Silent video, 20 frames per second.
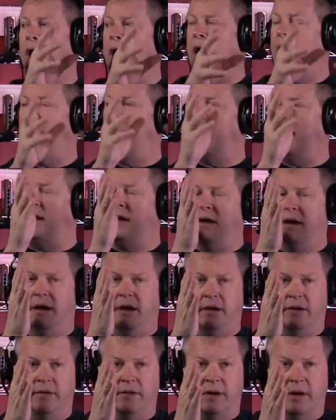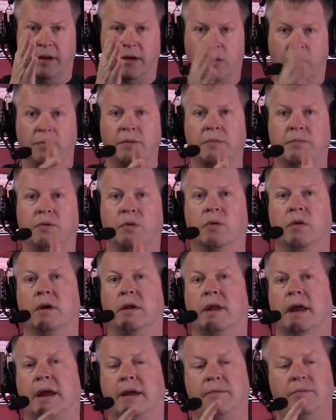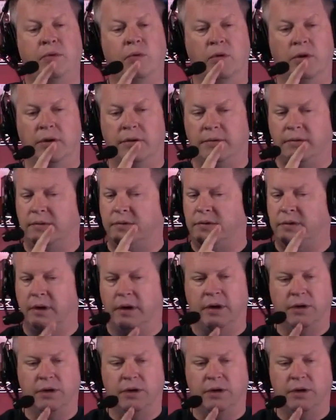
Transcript: a uh, an open port, like port uh,